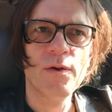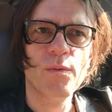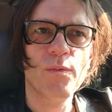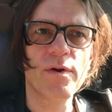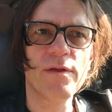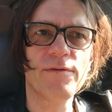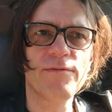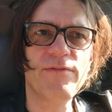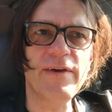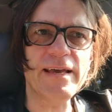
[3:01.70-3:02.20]

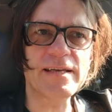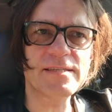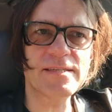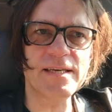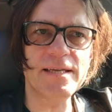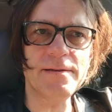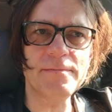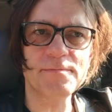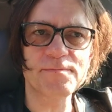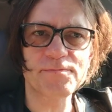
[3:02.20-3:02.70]
with
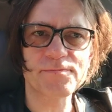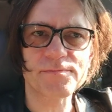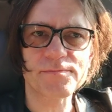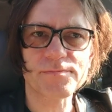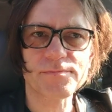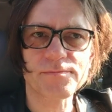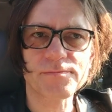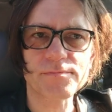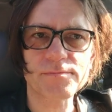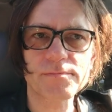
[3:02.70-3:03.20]
Vixen.
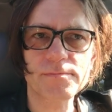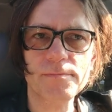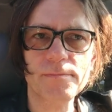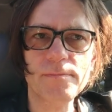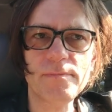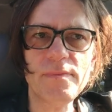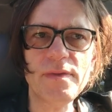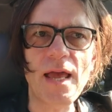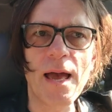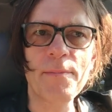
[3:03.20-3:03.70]

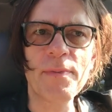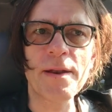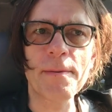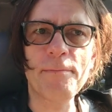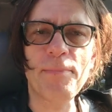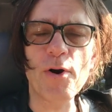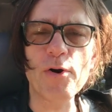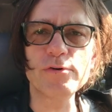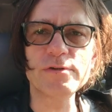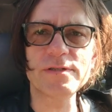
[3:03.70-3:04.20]
I'm going to
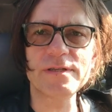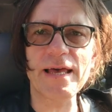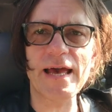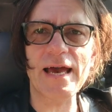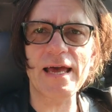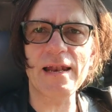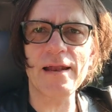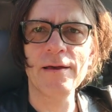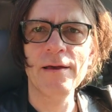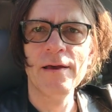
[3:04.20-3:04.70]
post
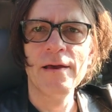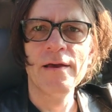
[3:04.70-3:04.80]
that